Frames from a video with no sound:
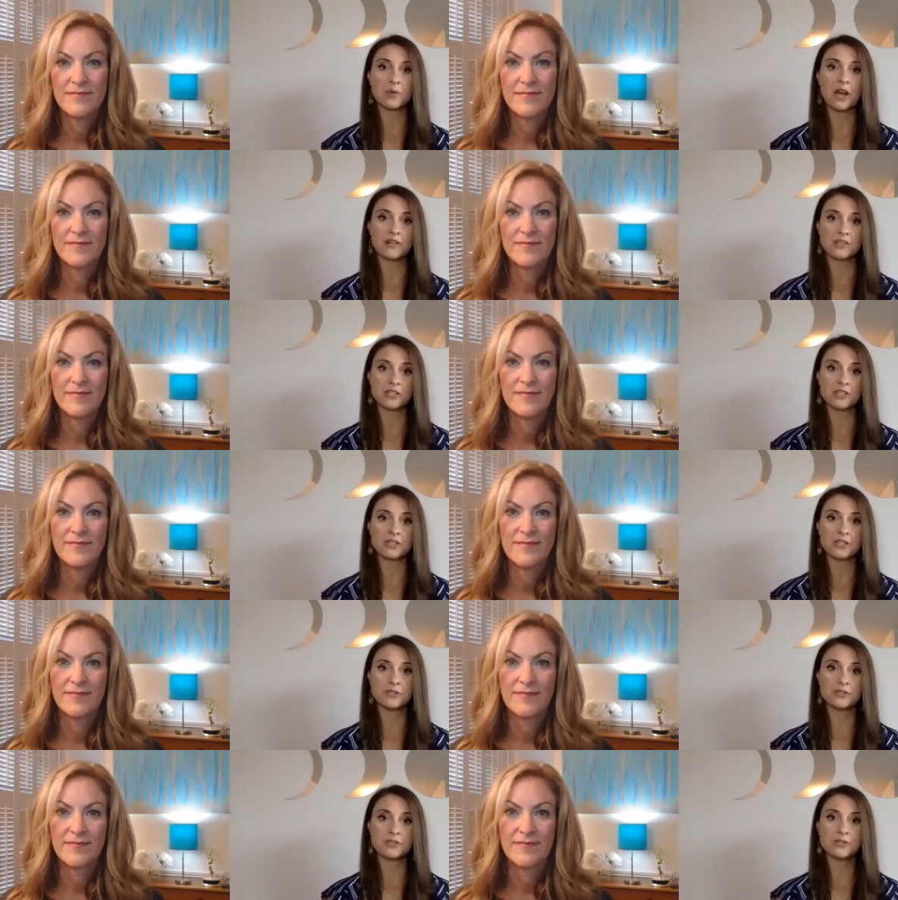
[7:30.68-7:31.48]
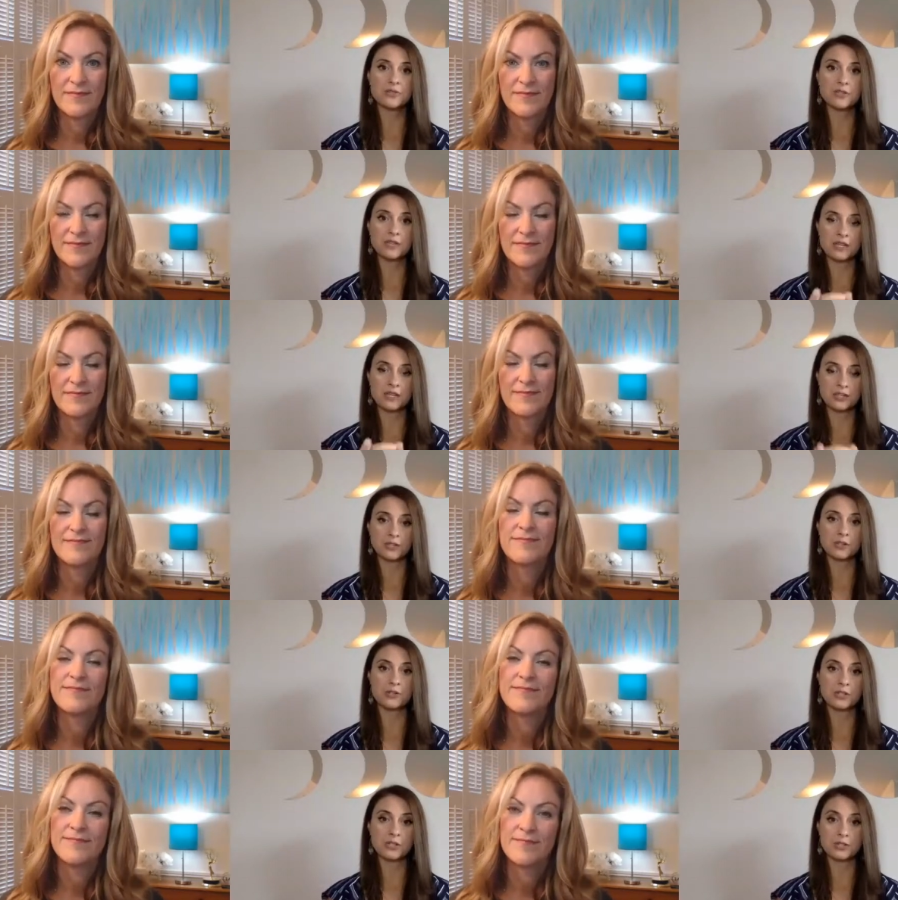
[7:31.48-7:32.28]
Speaker 1: breath to use that
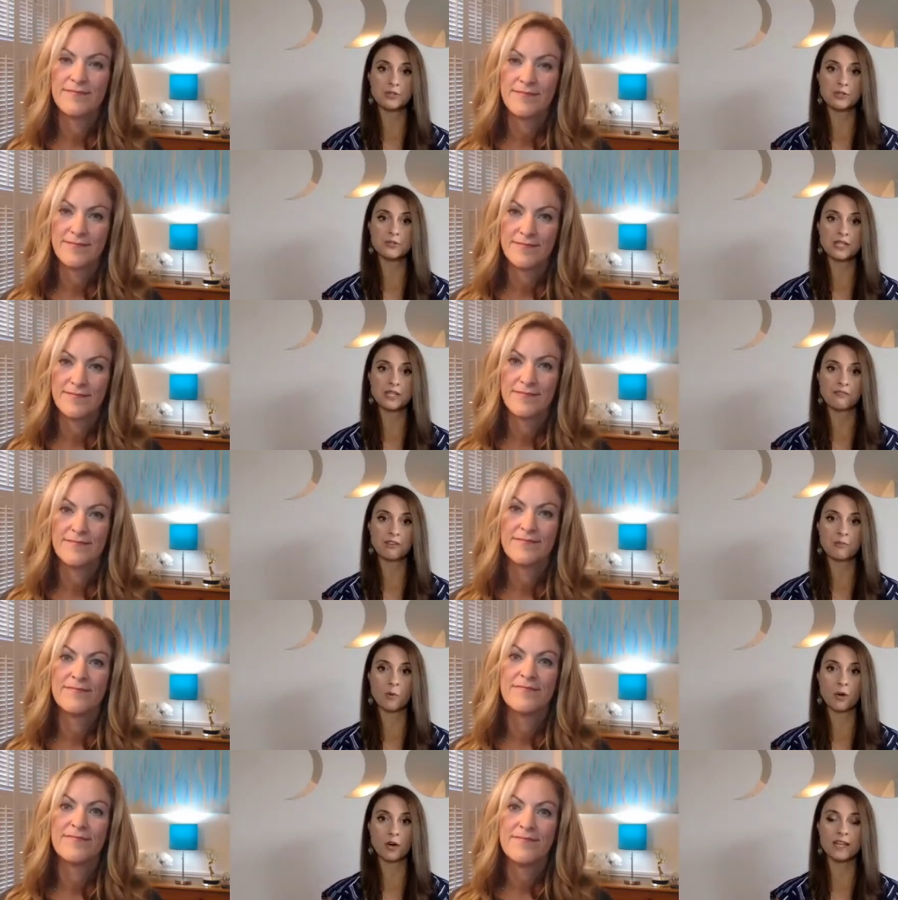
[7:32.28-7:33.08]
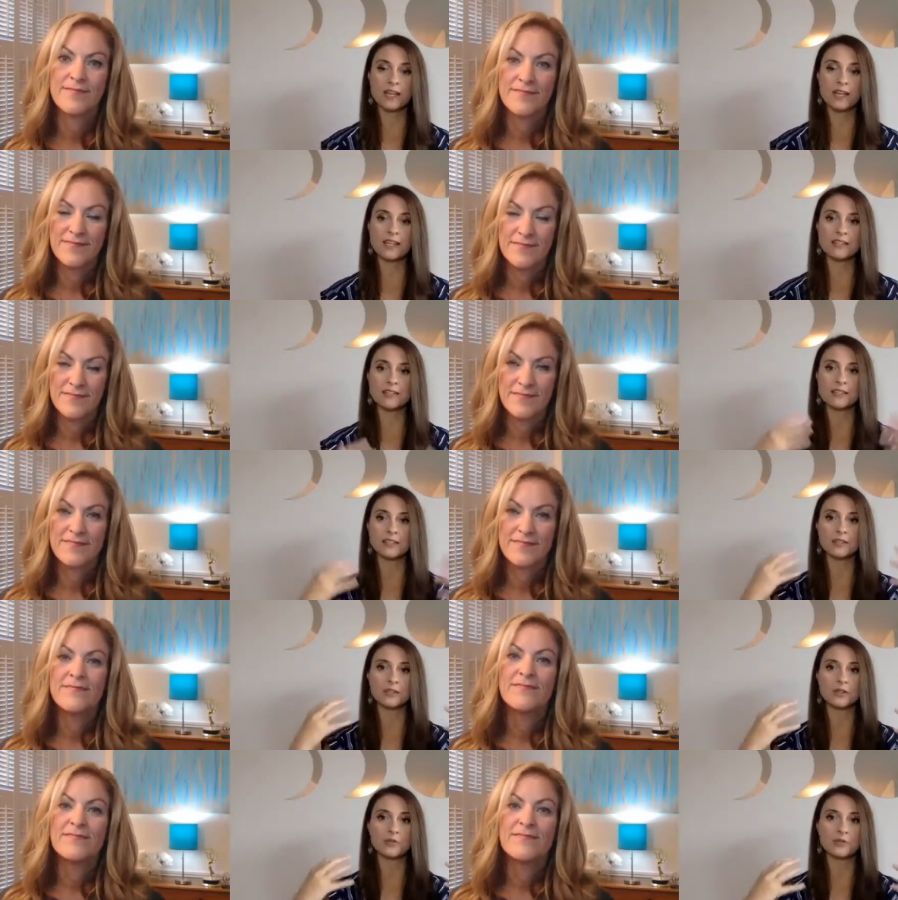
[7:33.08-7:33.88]
you, you use every morning is
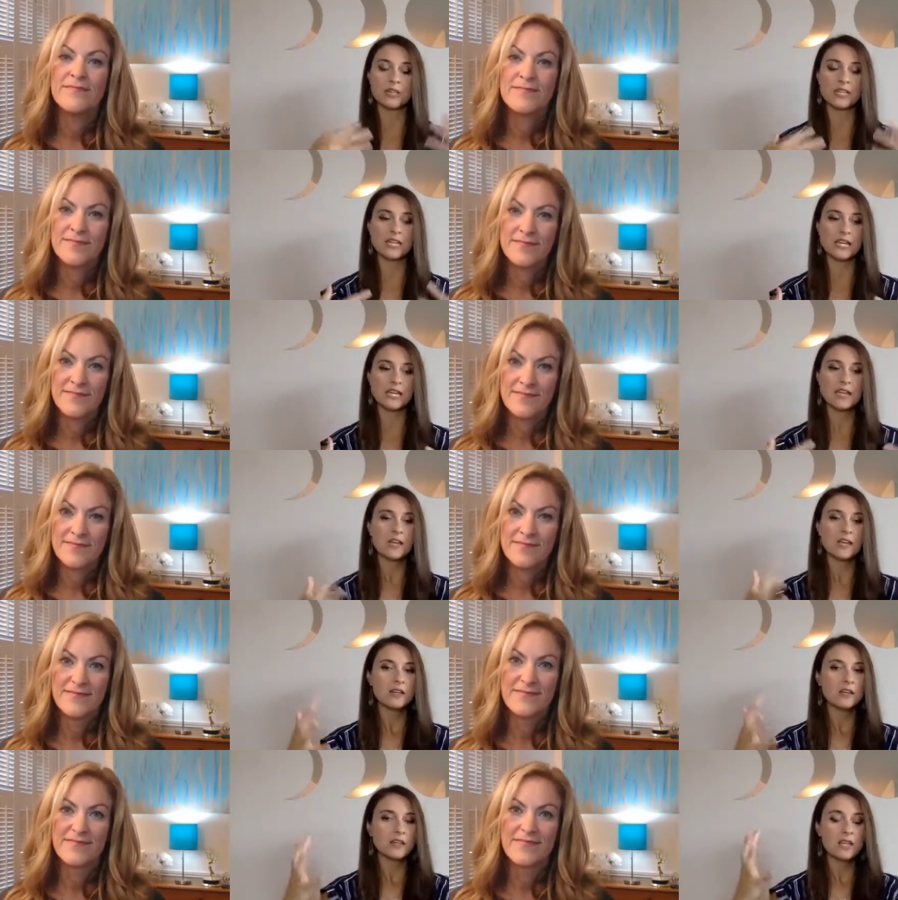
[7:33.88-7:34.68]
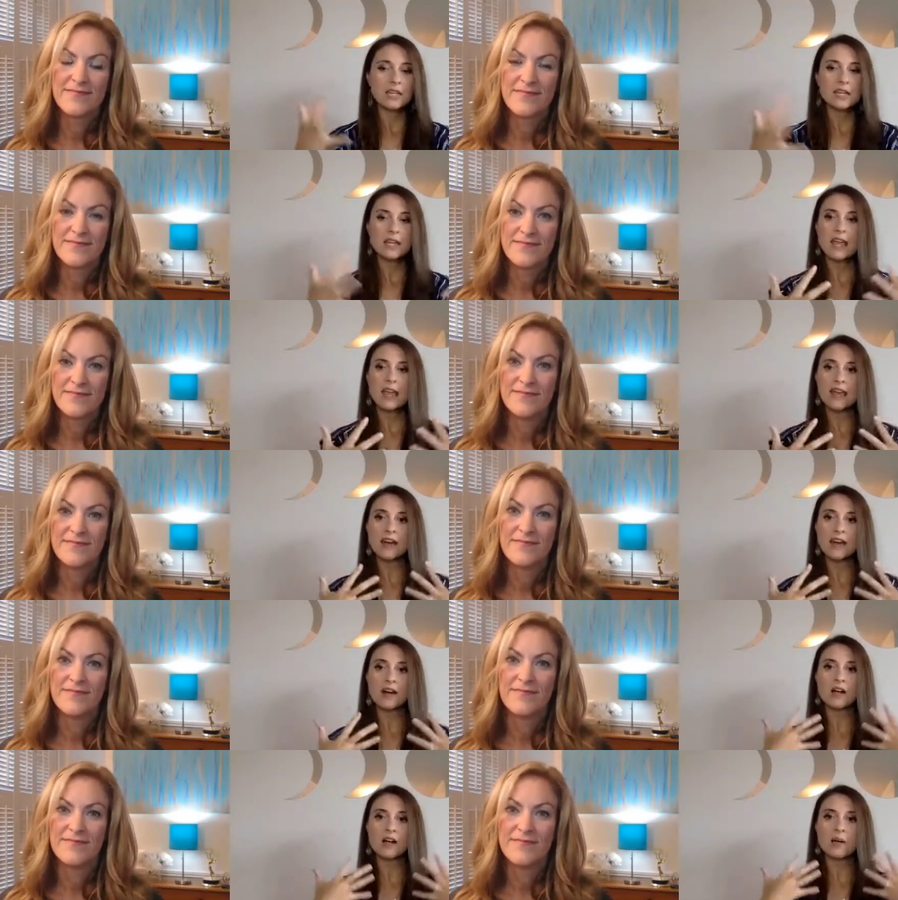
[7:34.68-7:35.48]
to really
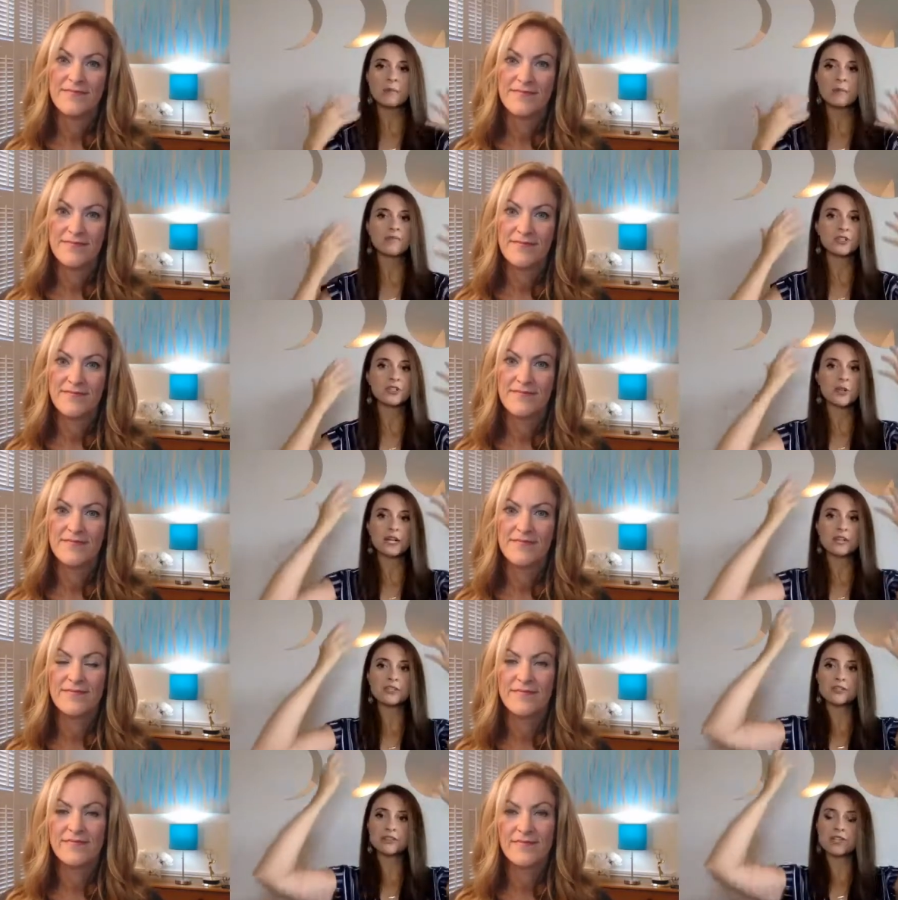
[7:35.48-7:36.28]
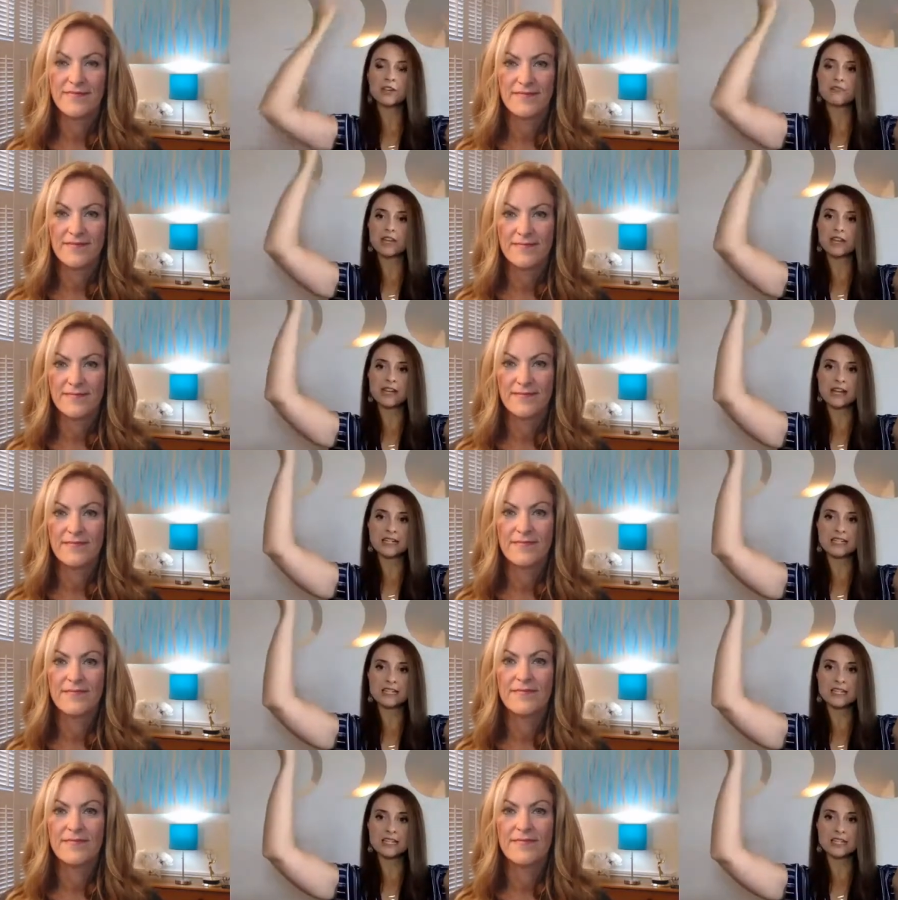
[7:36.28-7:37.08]
inhale, maybe visualize yourself
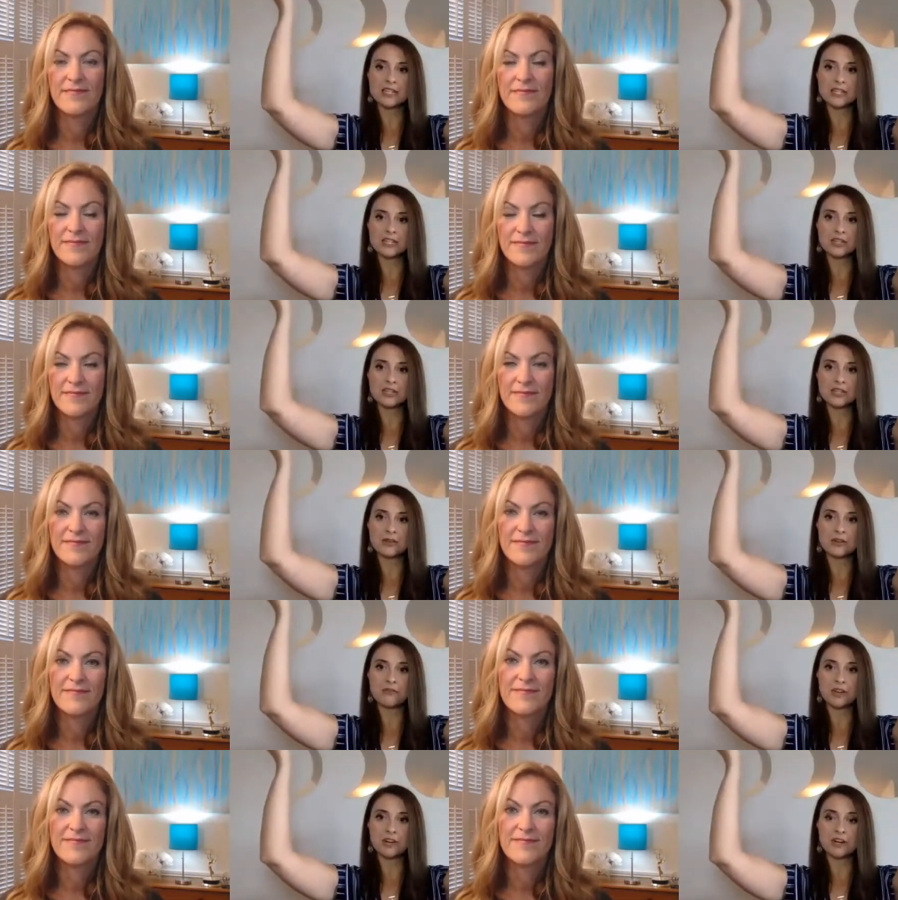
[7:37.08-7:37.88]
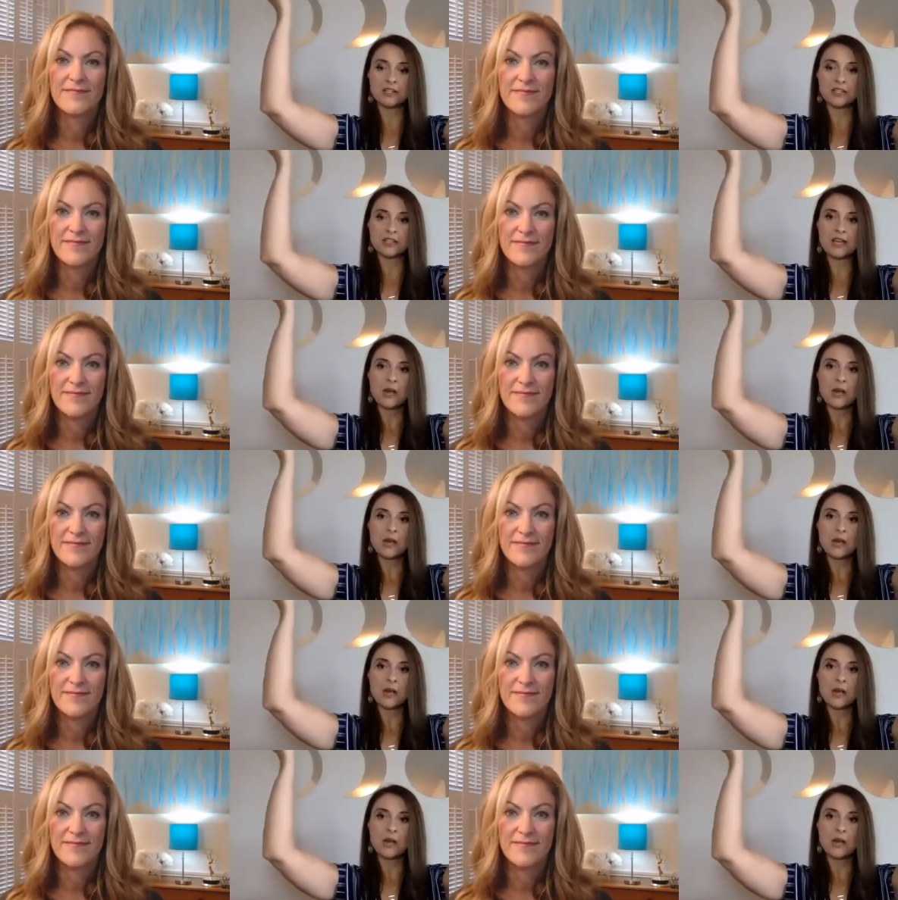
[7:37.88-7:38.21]
connecting to the universe,